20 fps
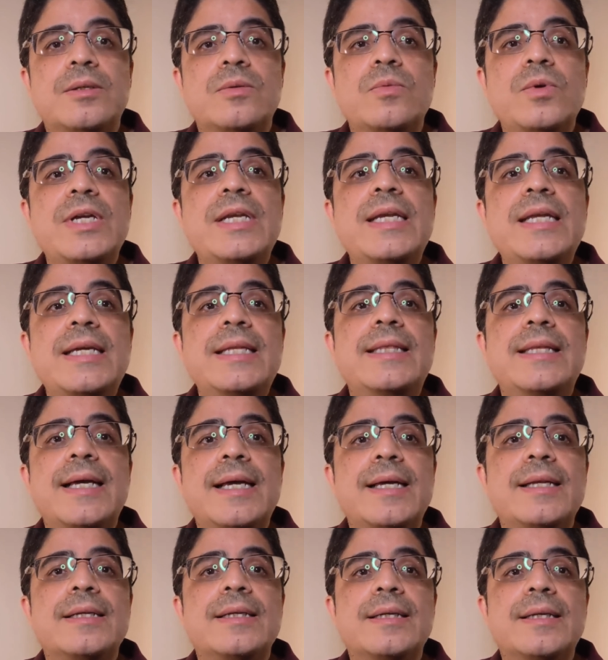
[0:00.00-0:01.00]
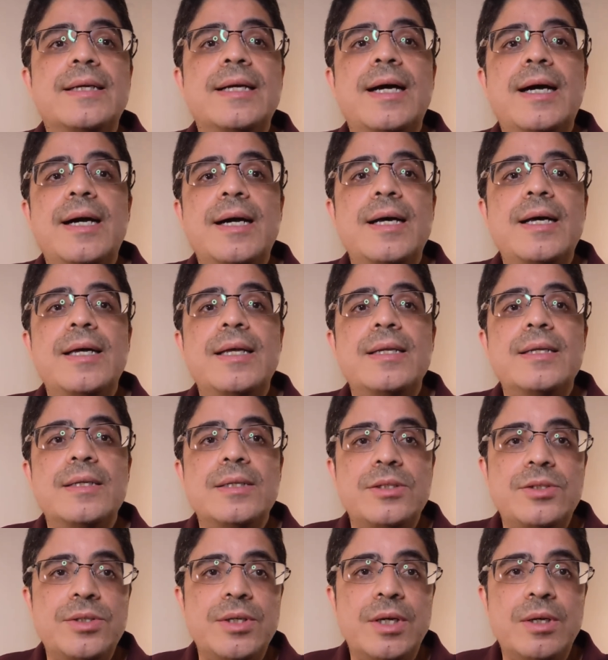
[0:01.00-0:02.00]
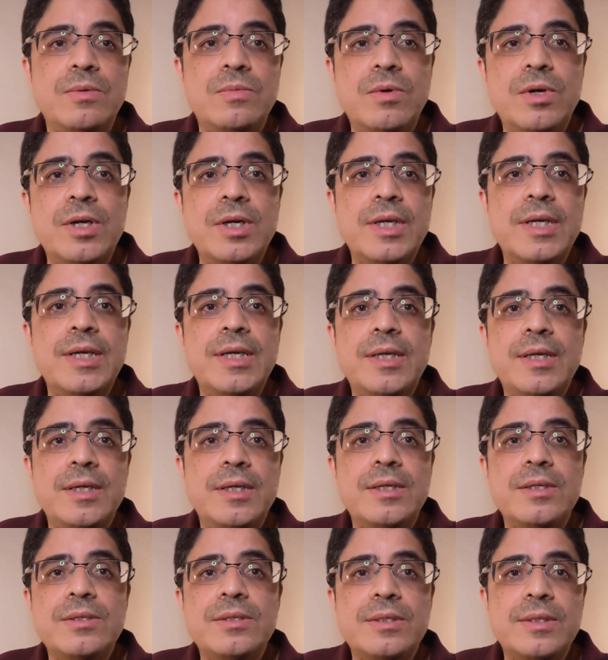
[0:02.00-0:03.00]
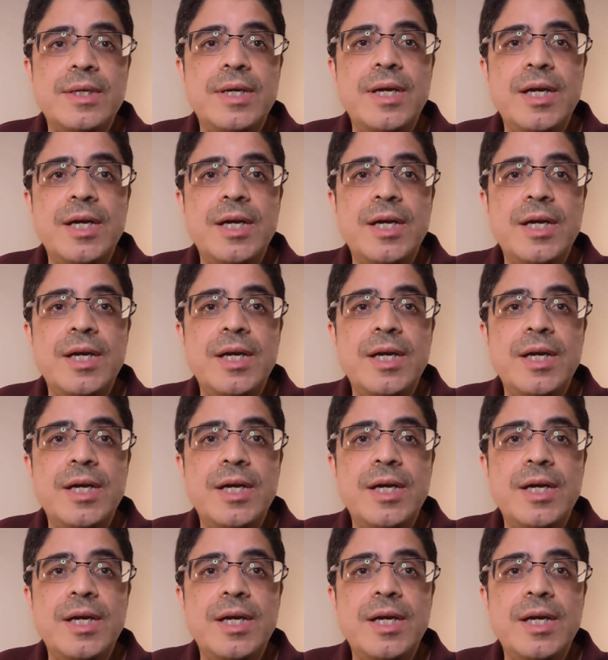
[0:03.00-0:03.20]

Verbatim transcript: We need that God shall work in us to